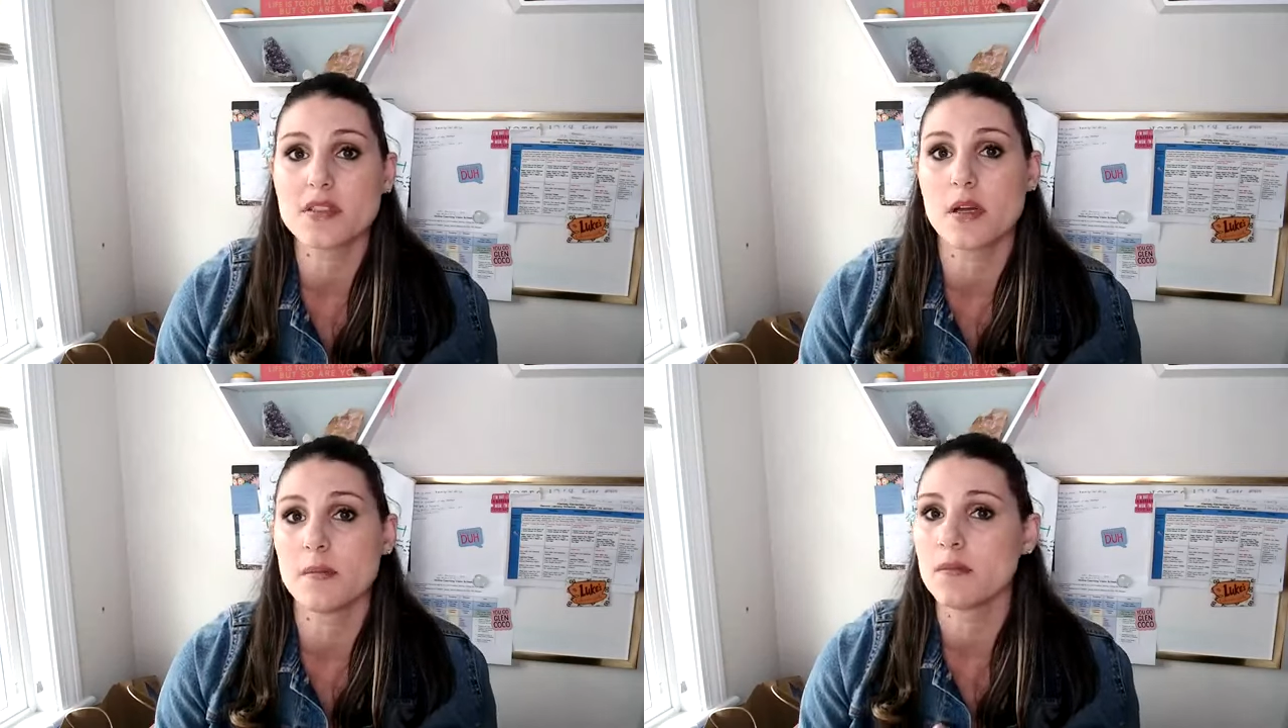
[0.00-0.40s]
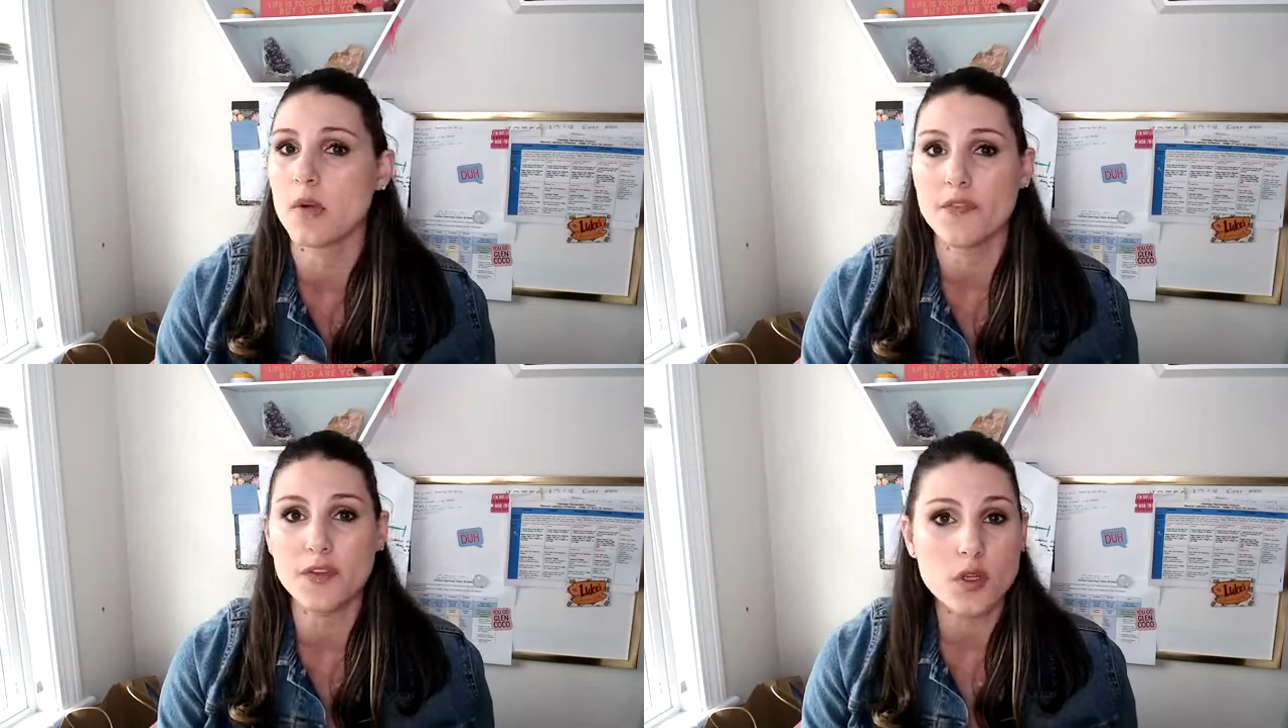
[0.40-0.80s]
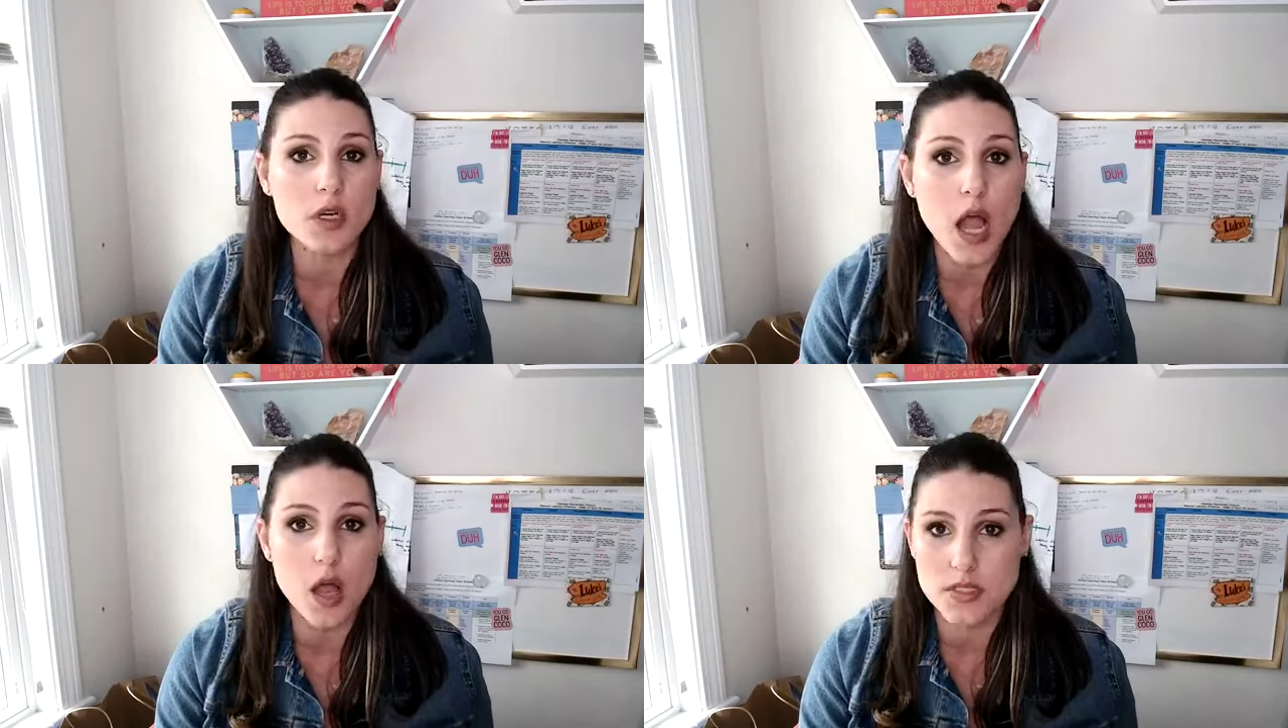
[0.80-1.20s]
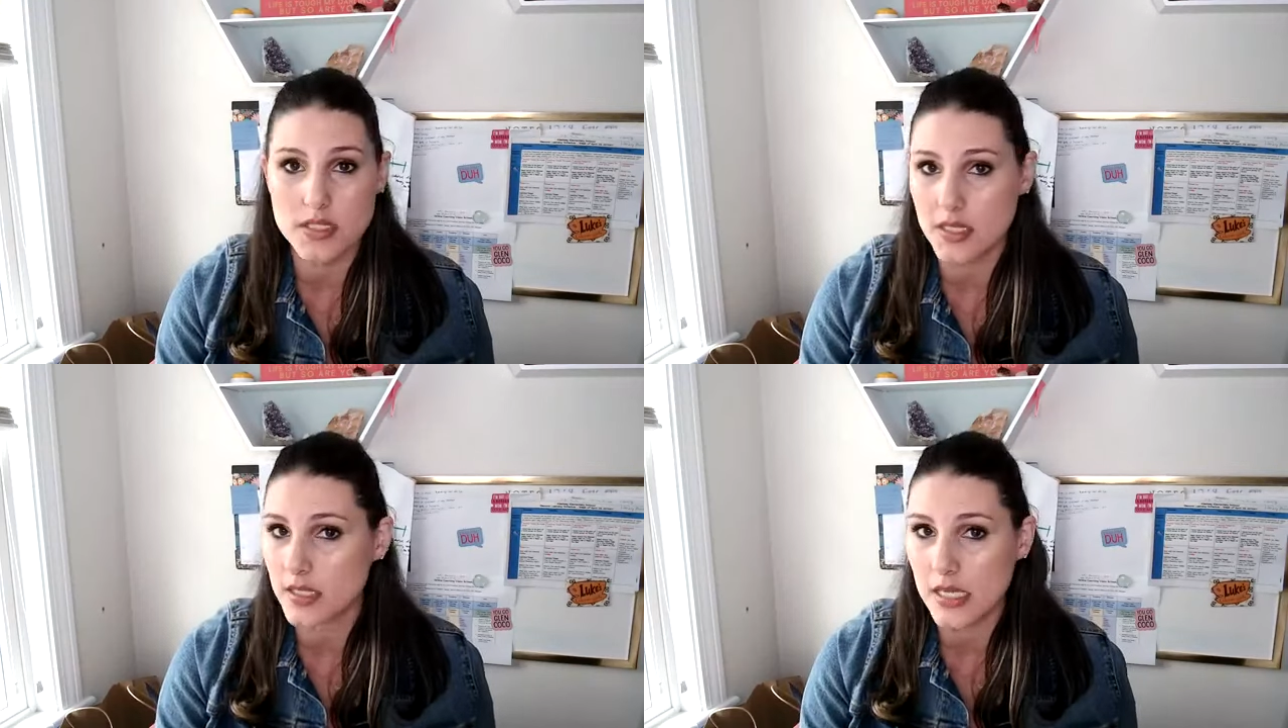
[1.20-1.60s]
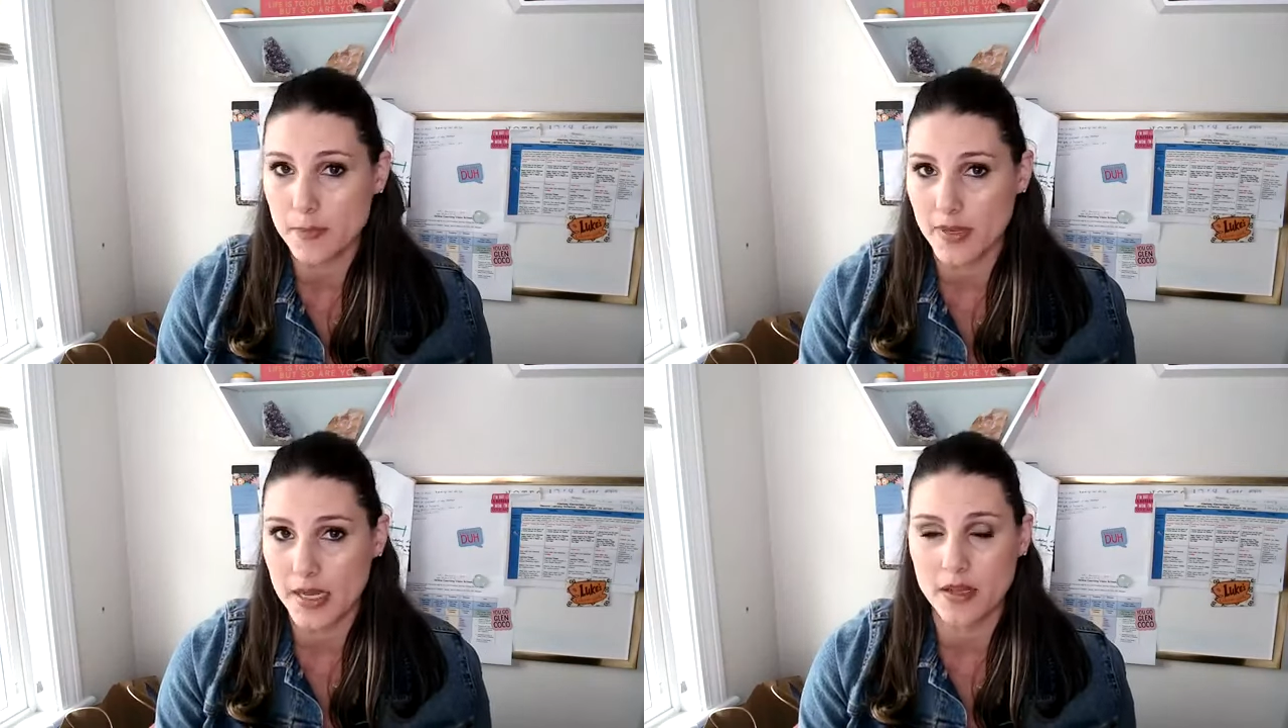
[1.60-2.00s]
a few little
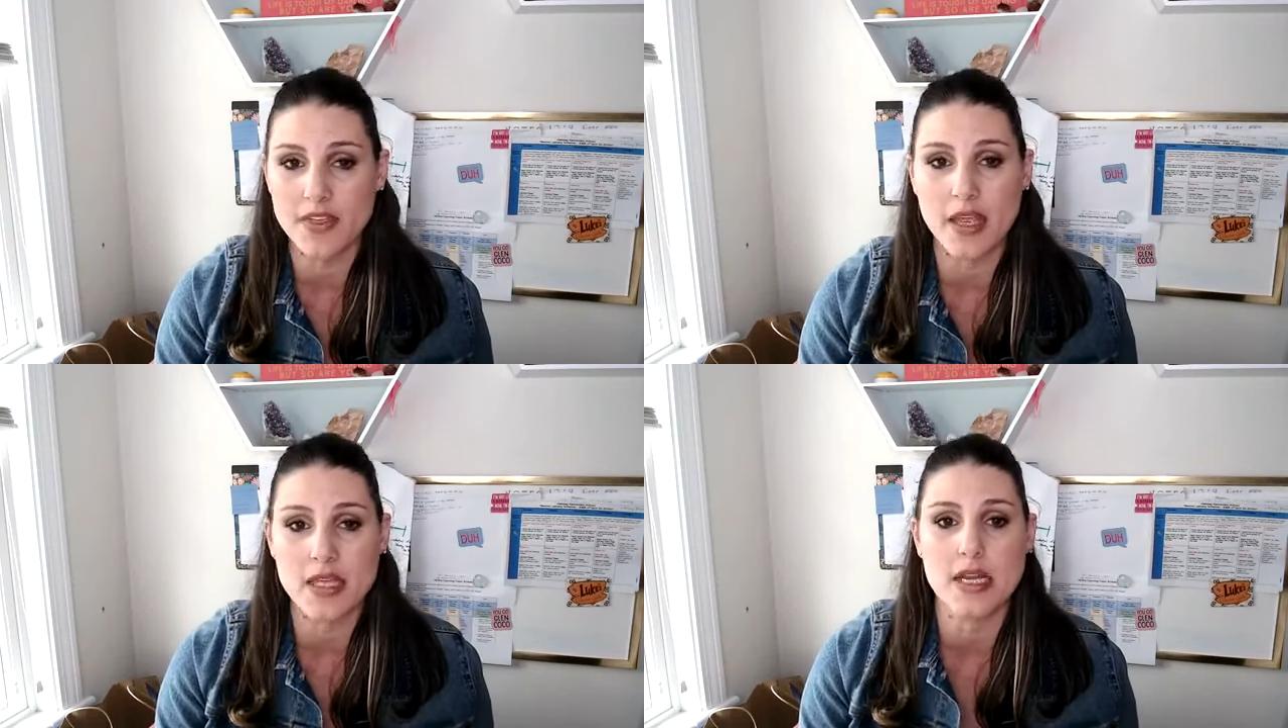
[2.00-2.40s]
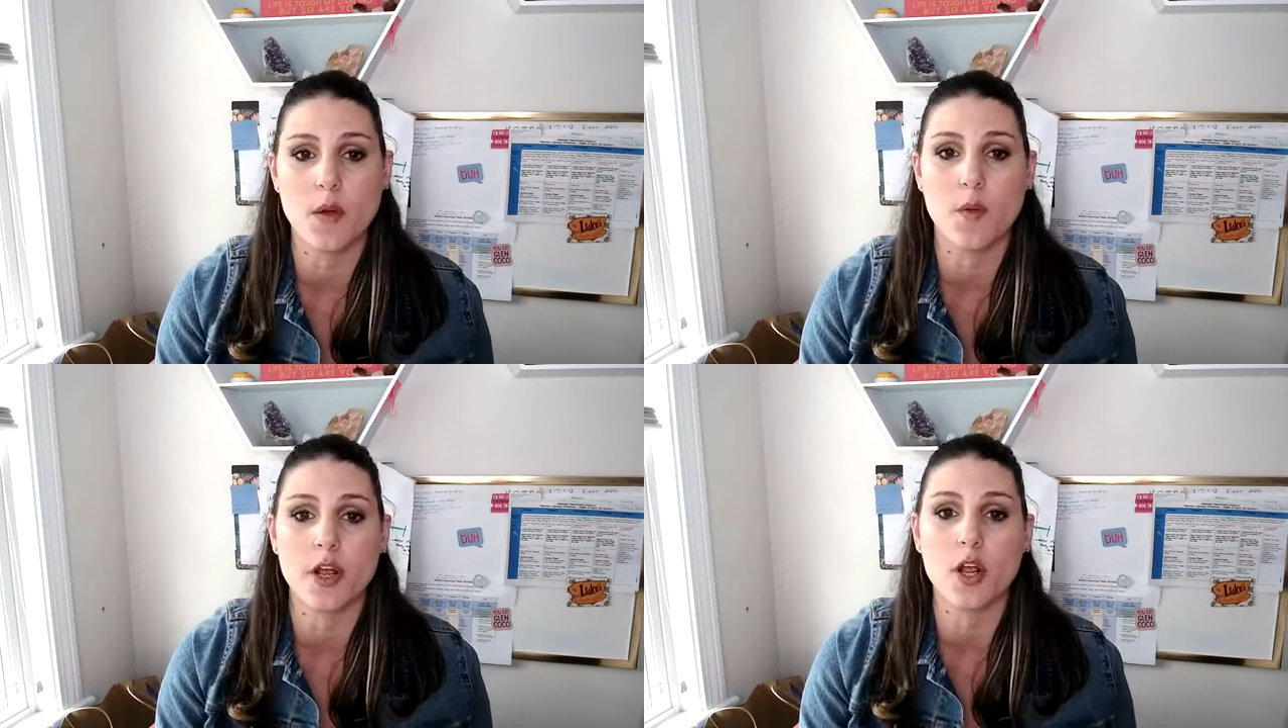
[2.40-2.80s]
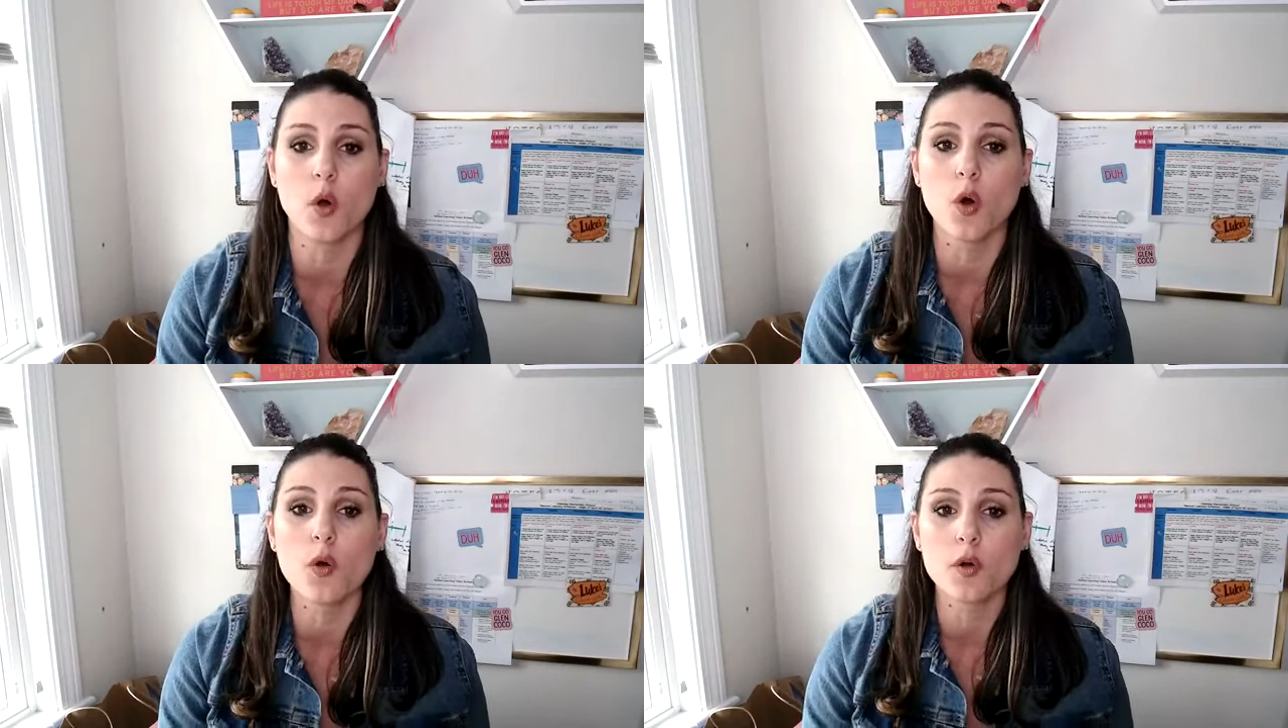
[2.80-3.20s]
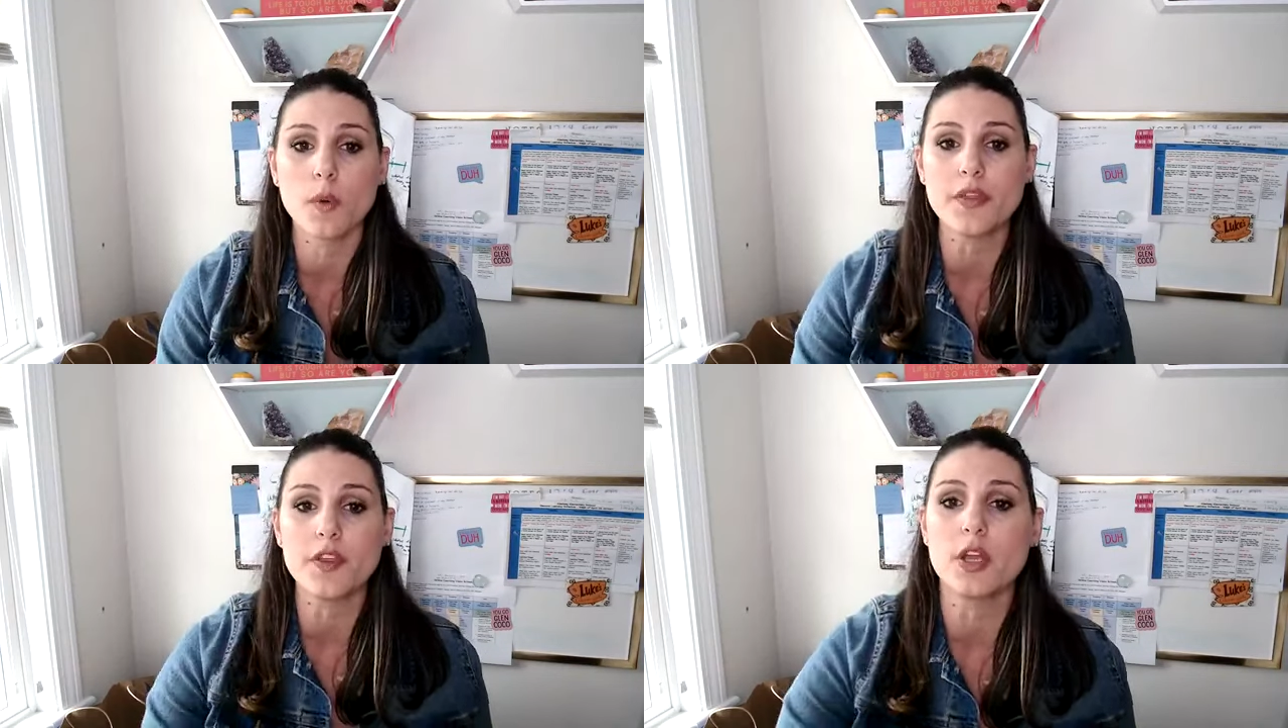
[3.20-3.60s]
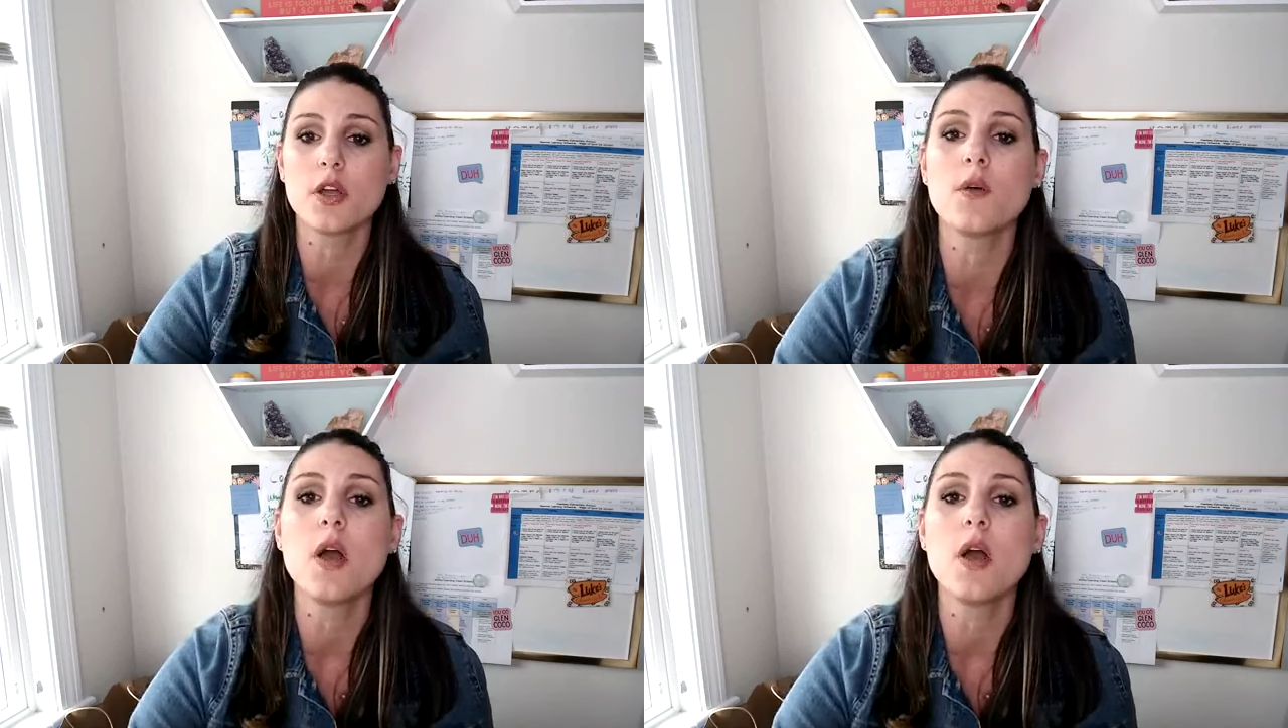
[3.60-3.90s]
housekeeping things that I want to go over with you.